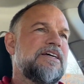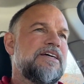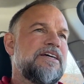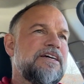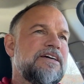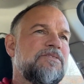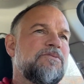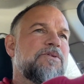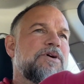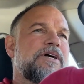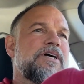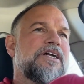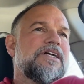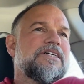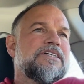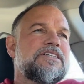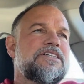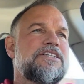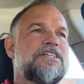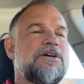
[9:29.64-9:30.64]
And we're gonna
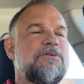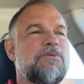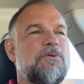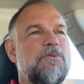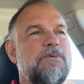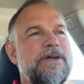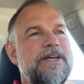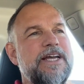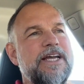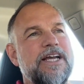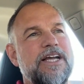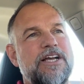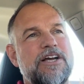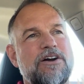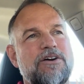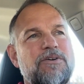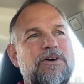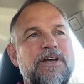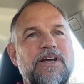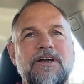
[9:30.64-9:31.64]
see where we can
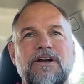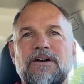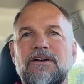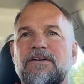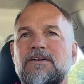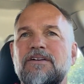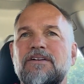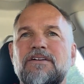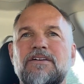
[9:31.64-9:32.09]
go here.